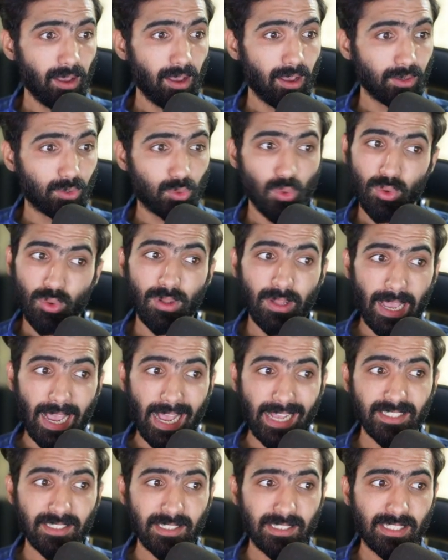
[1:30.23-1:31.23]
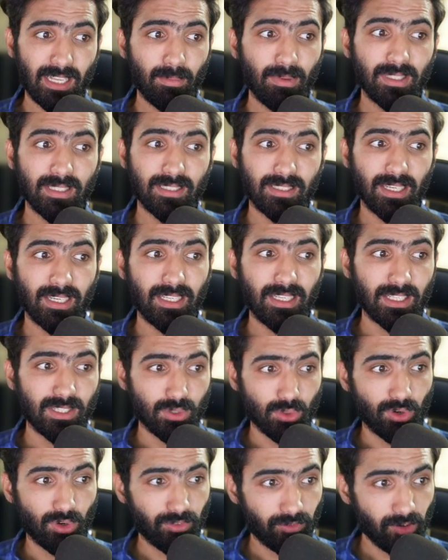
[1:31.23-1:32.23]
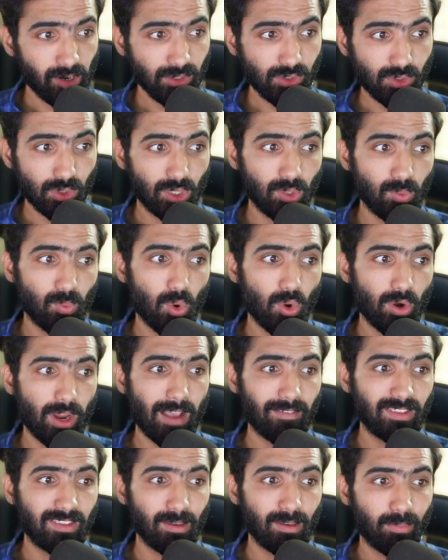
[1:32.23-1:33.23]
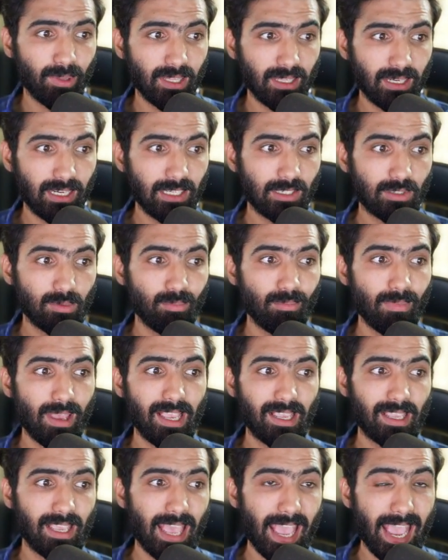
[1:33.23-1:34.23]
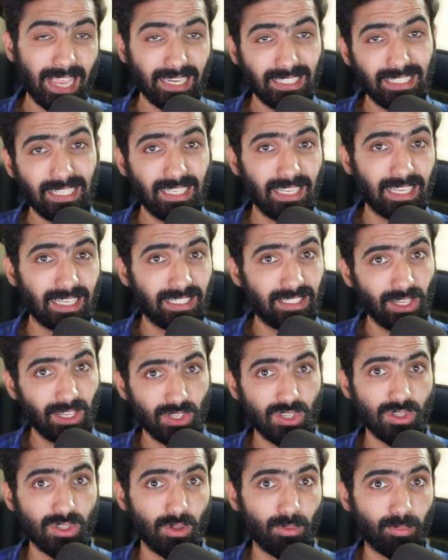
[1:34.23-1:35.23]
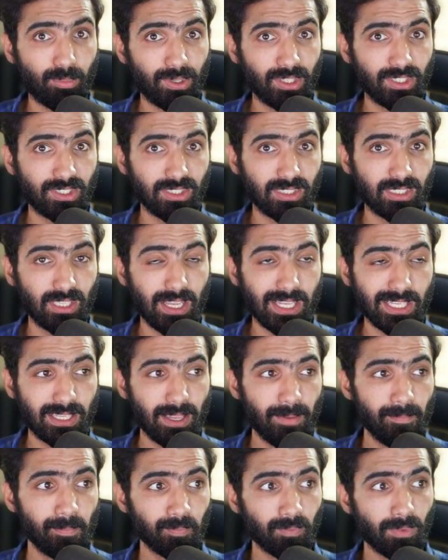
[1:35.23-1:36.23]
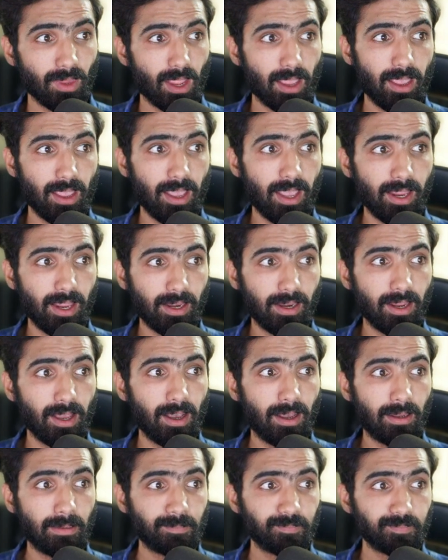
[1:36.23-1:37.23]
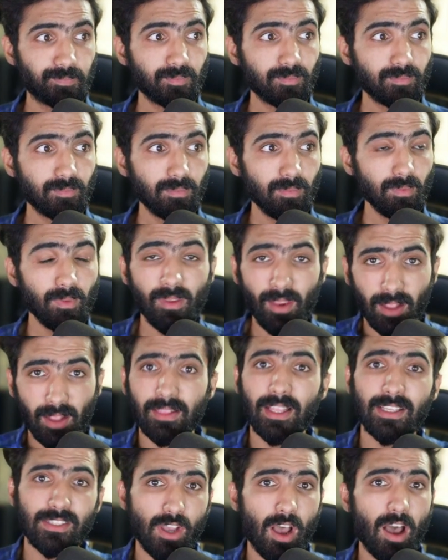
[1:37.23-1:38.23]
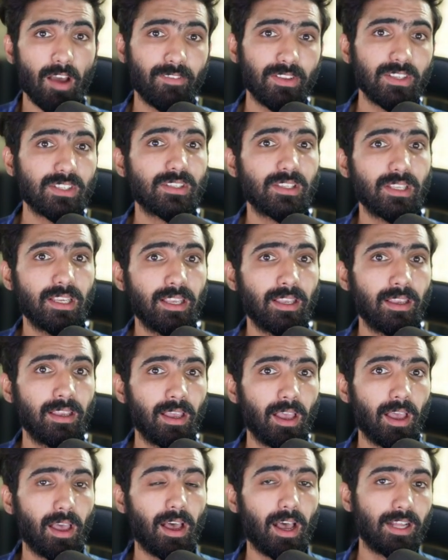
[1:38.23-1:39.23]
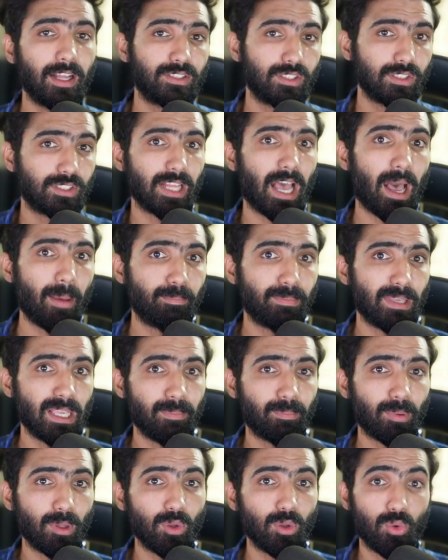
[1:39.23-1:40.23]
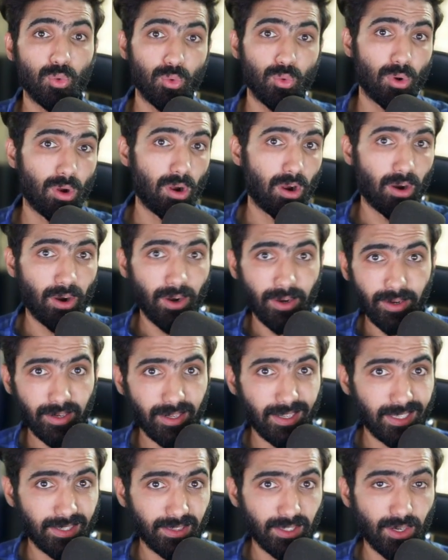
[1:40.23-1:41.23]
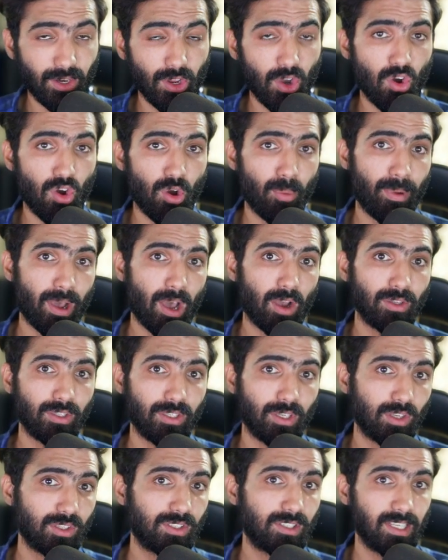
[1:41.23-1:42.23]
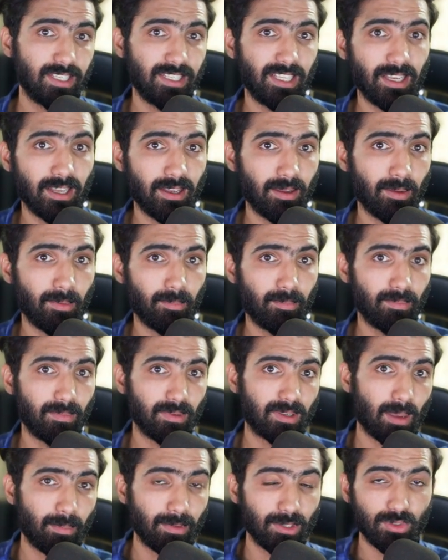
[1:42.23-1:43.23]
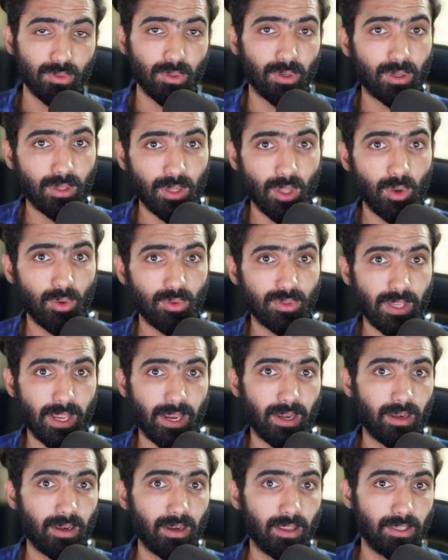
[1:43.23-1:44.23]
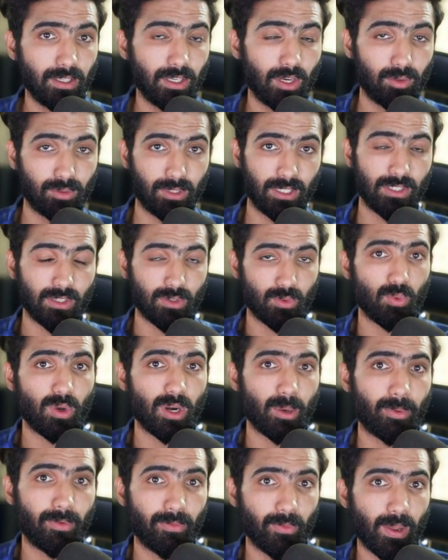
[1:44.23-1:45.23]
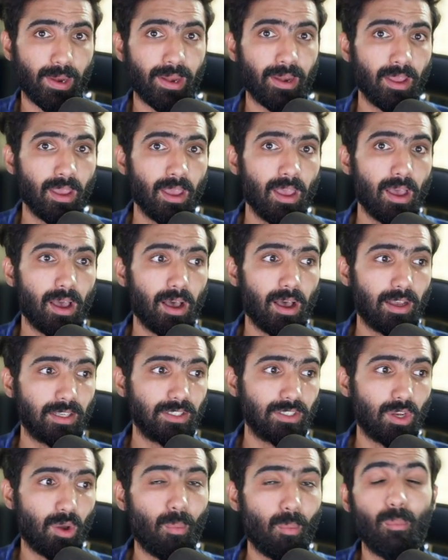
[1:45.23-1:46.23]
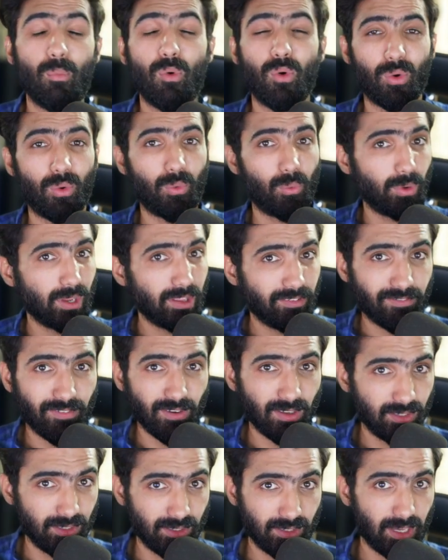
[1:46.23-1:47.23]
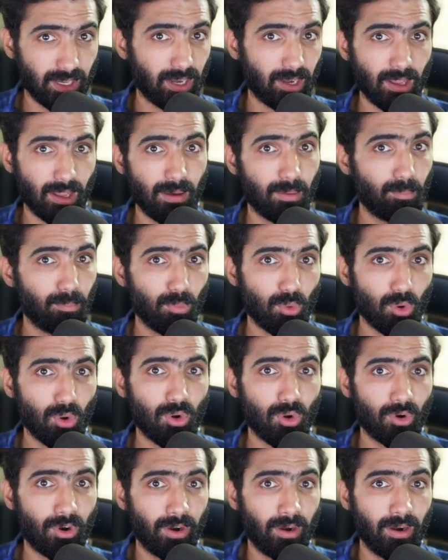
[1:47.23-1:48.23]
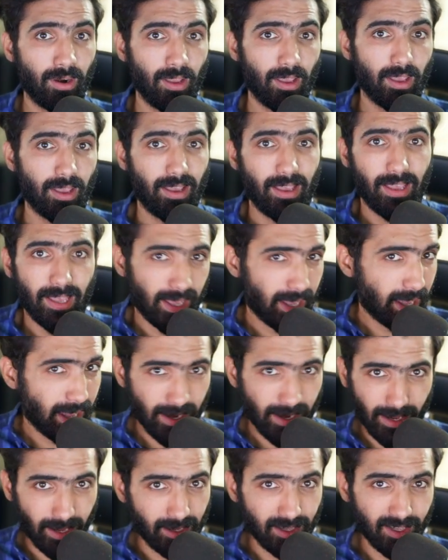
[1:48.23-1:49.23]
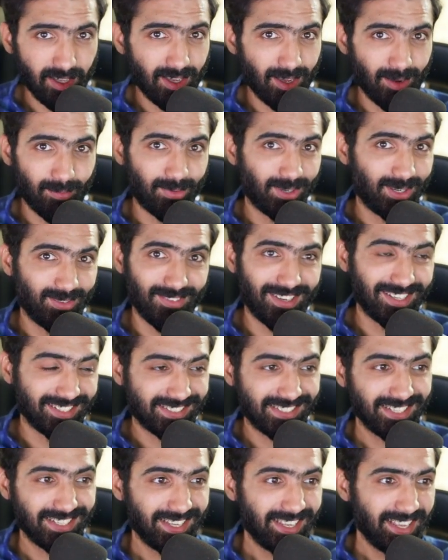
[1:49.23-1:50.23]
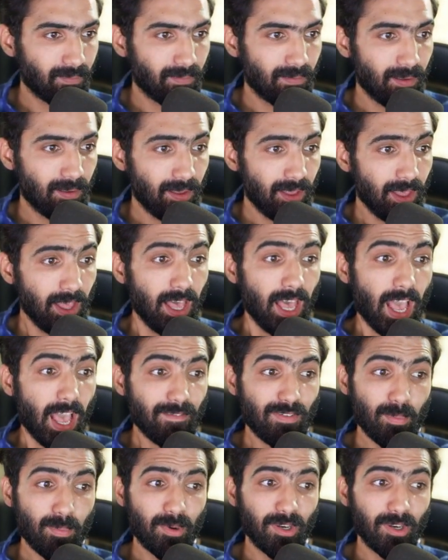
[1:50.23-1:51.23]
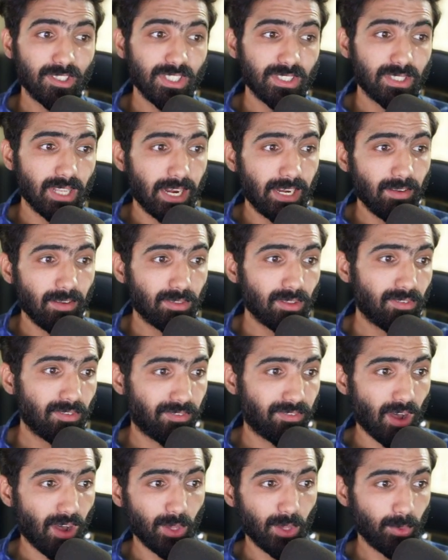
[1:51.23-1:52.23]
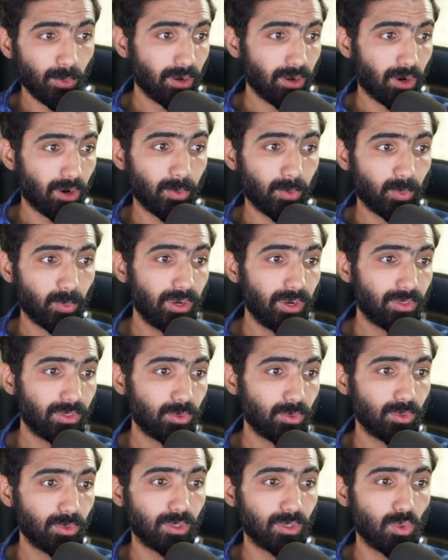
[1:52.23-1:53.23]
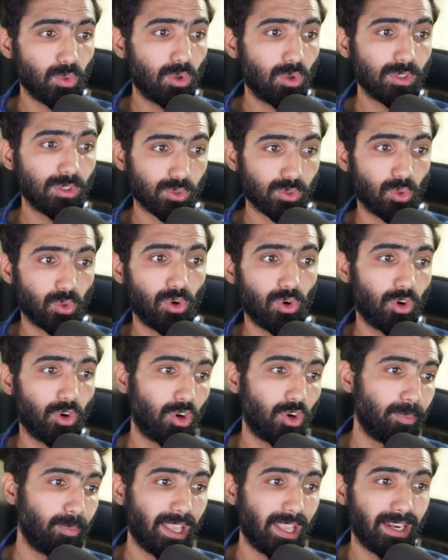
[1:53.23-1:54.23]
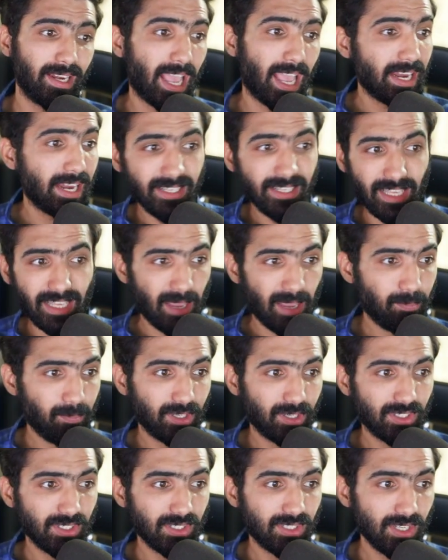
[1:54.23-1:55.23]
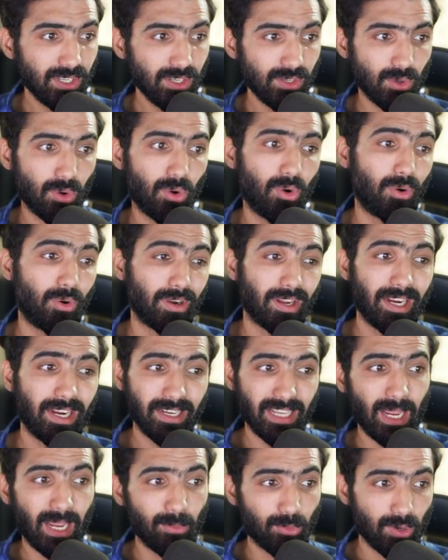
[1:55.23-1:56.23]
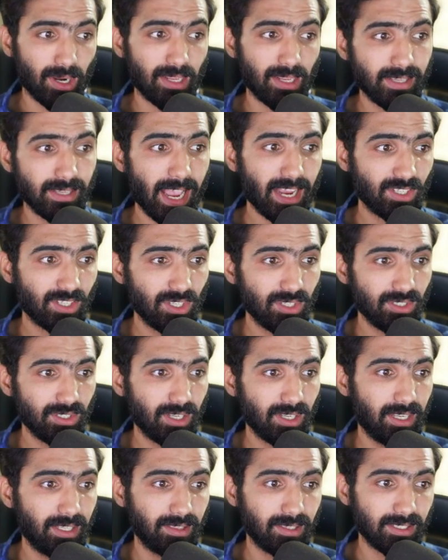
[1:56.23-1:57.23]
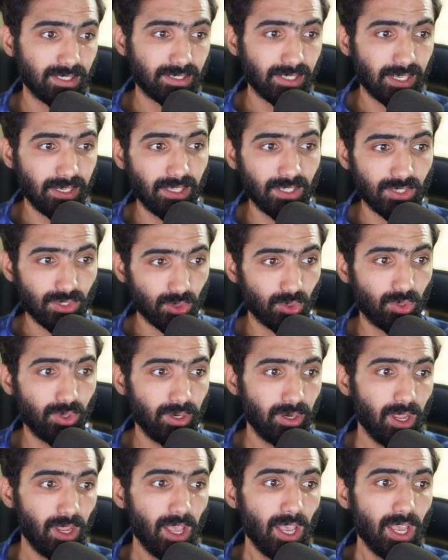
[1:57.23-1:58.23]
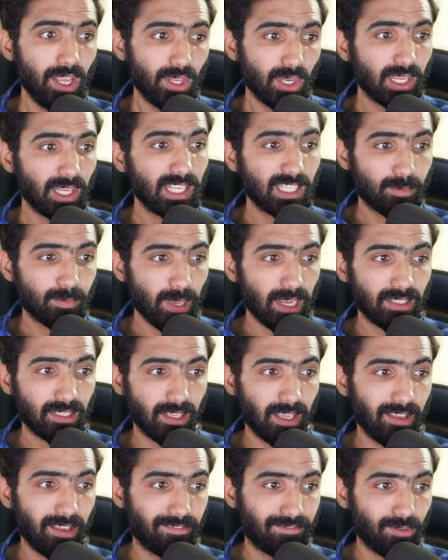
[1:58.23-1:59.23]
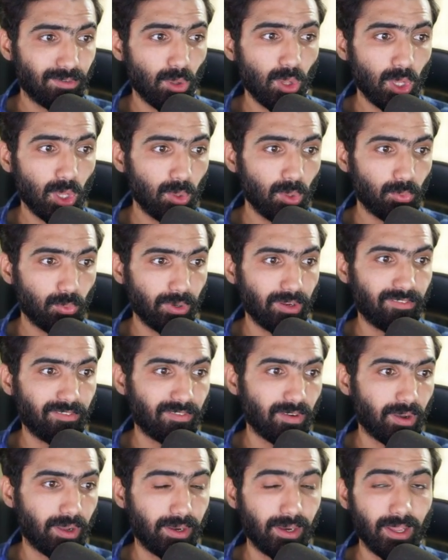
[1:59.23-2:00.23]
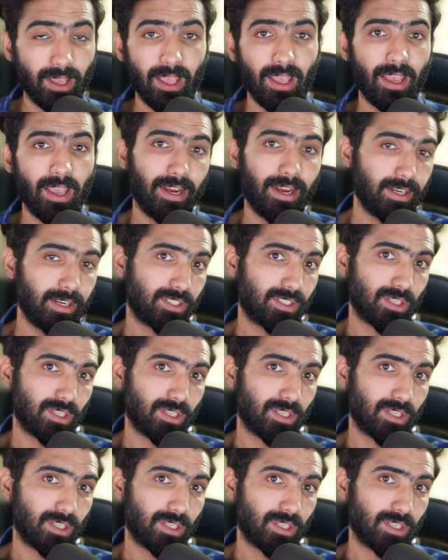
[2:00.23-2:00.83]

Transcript: Google has disabled the Stadia storefront, so you won't have the ability to make any additional purchases, and that's obviously to stop people who aren't in the know about, Stadia coming to a close, and, they just want to prevent, more refunds and more headache, pretty much. If you purchase any of the following hardware through the Google Store or made any game purchases or in-game transactions in the Stadia Store, you can expect a full refund. Here's,